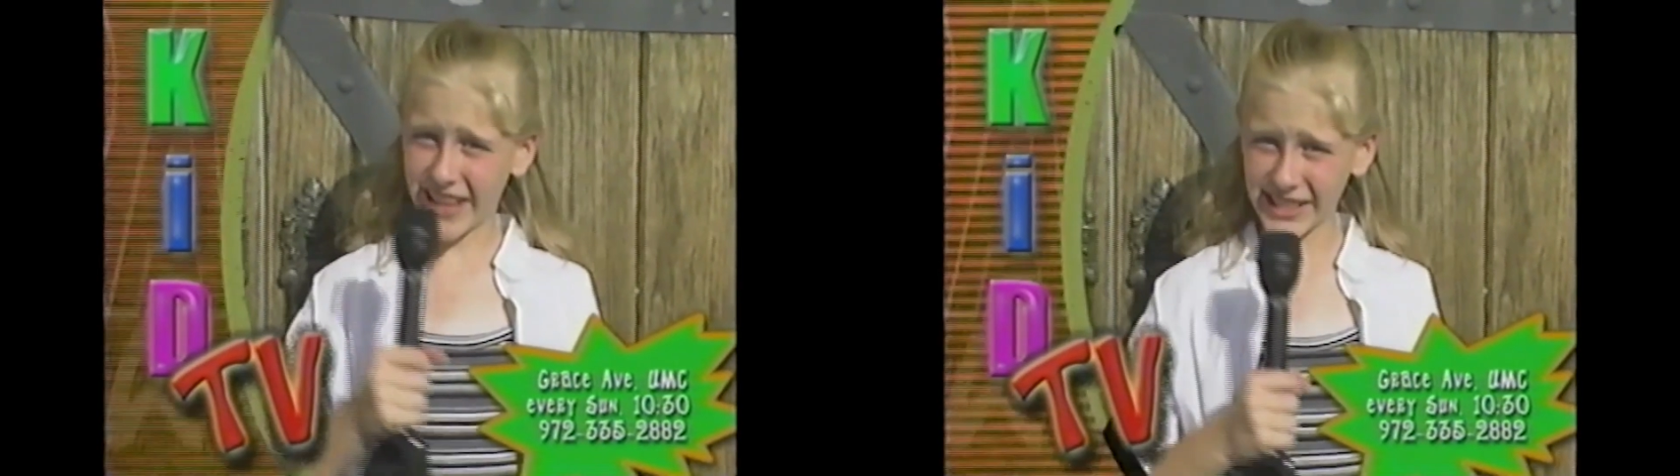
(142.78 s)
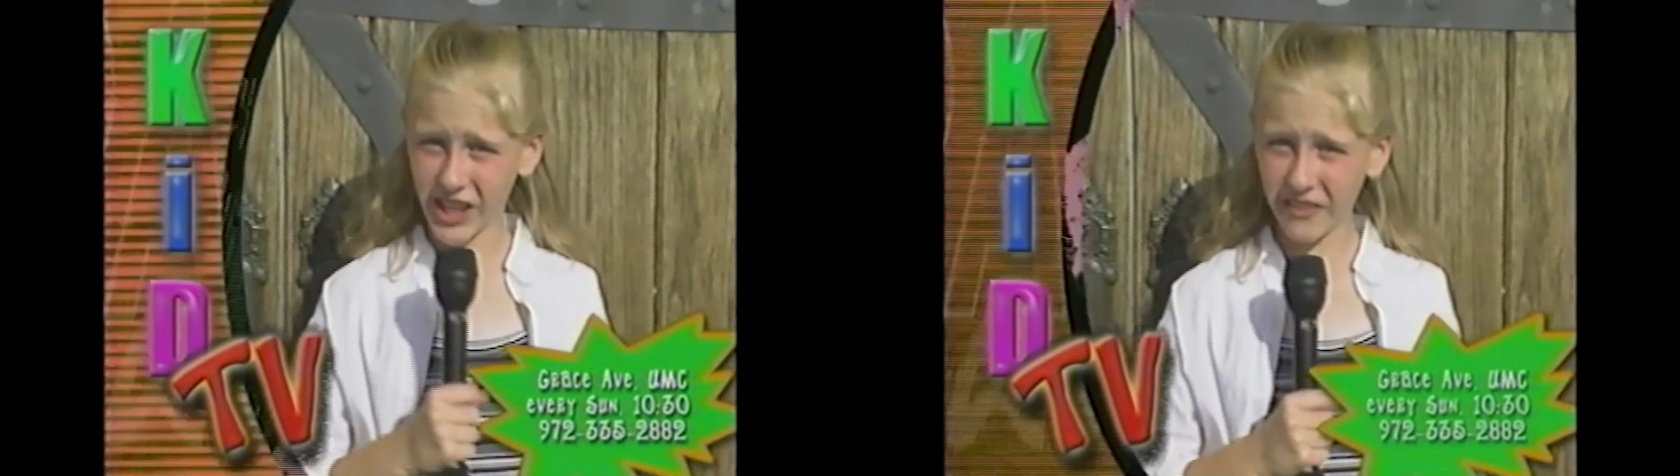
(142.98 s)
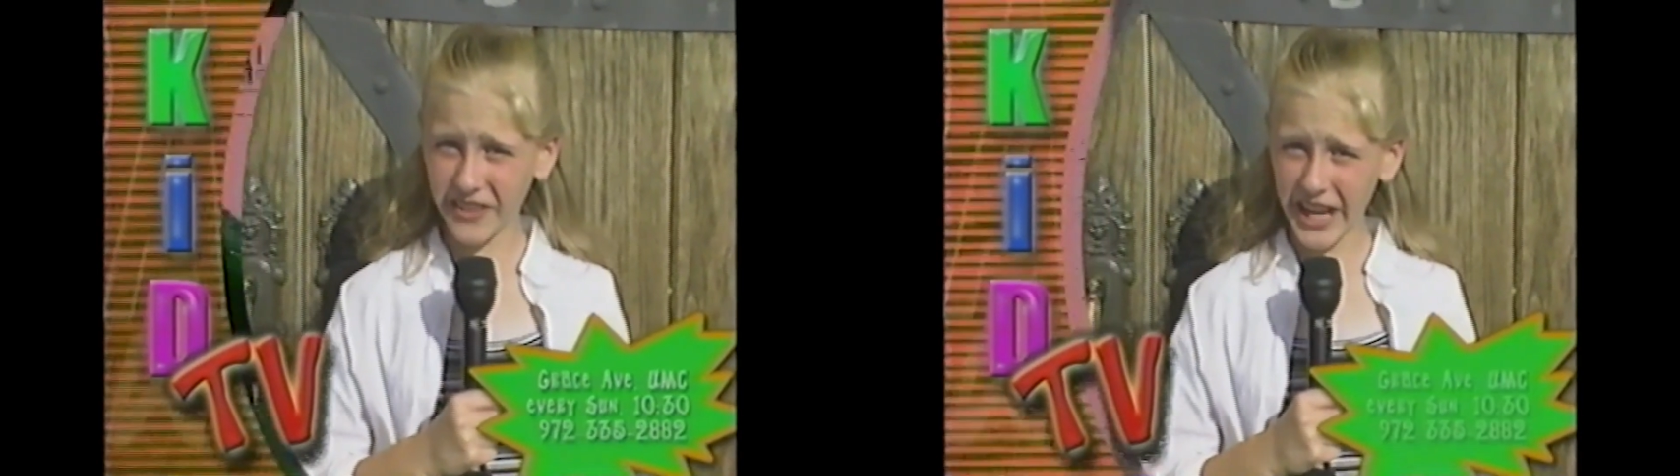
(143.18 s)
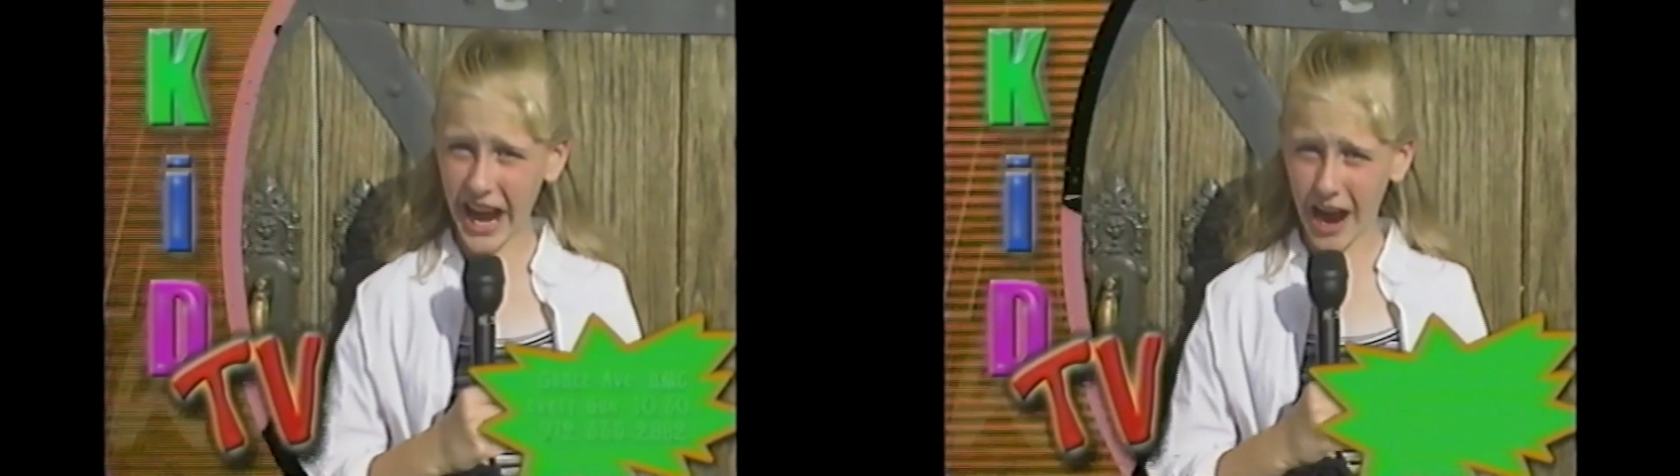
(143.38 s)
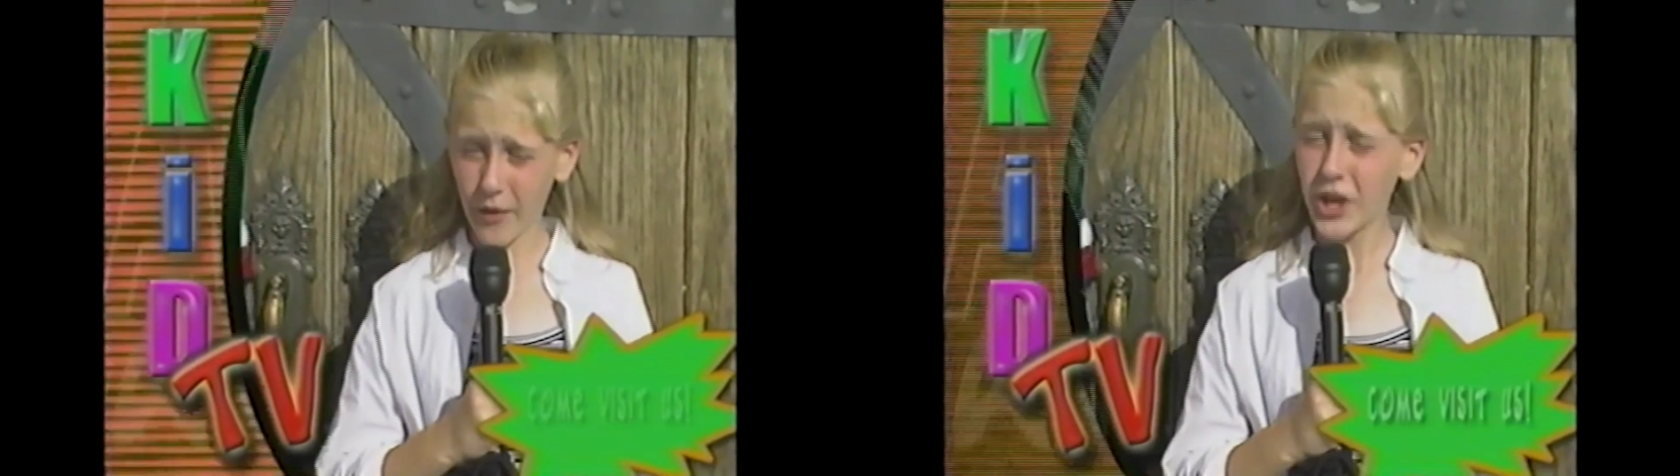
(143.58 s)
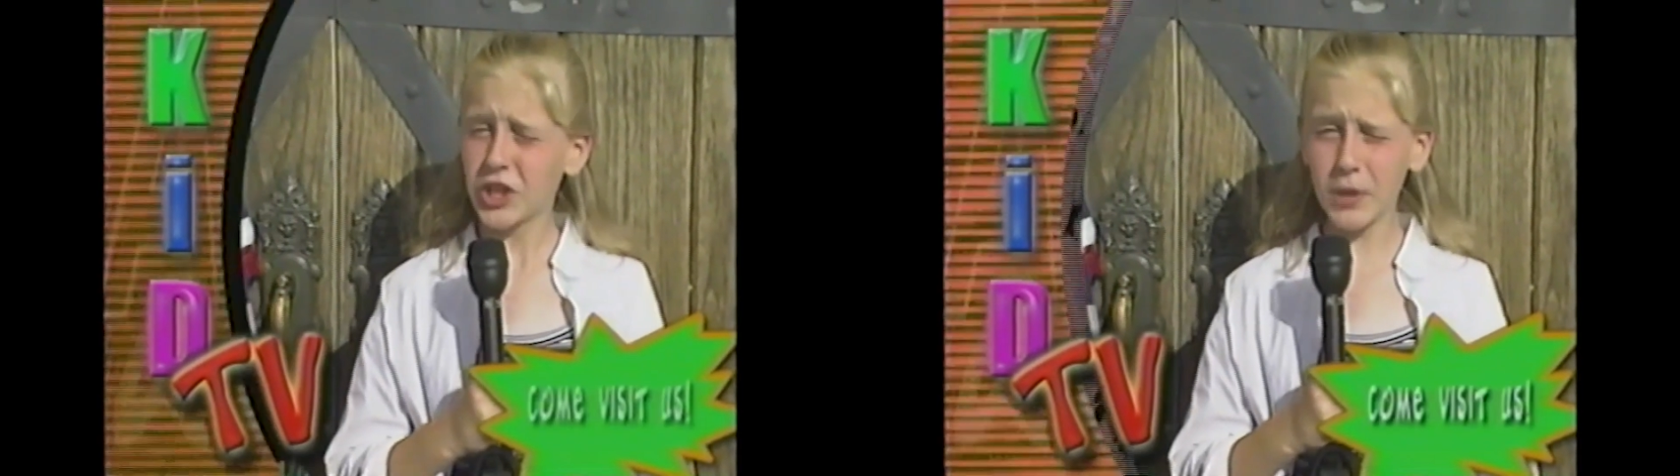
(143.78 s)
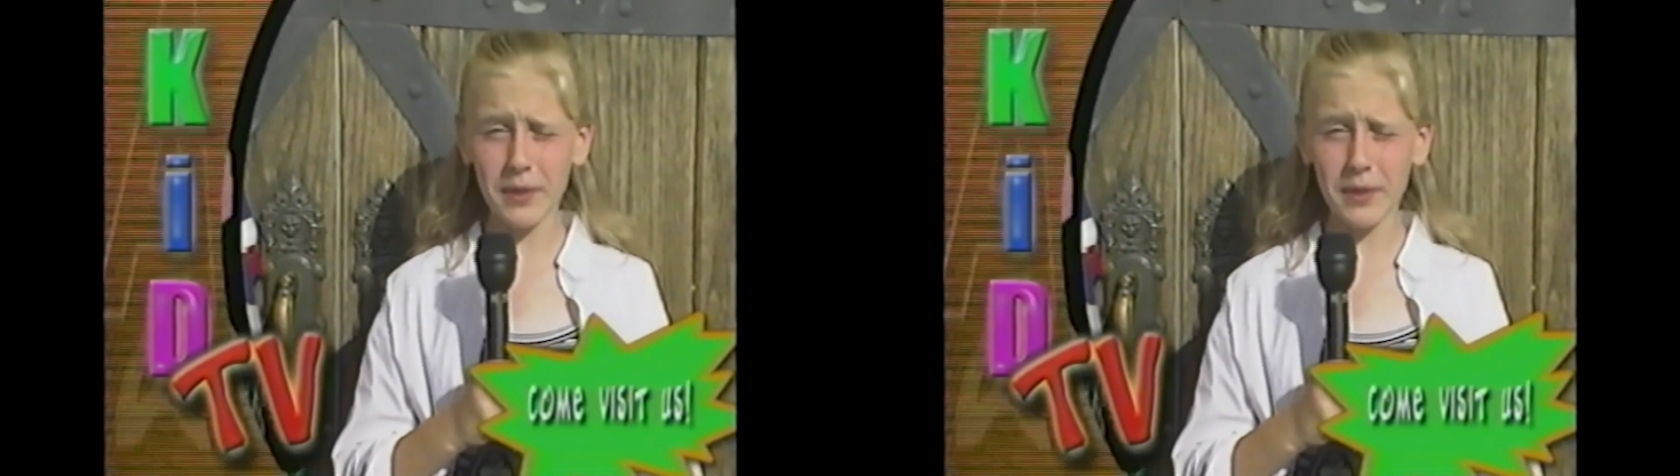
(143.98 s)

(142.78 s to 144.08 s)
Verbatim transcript: That's all for now. You've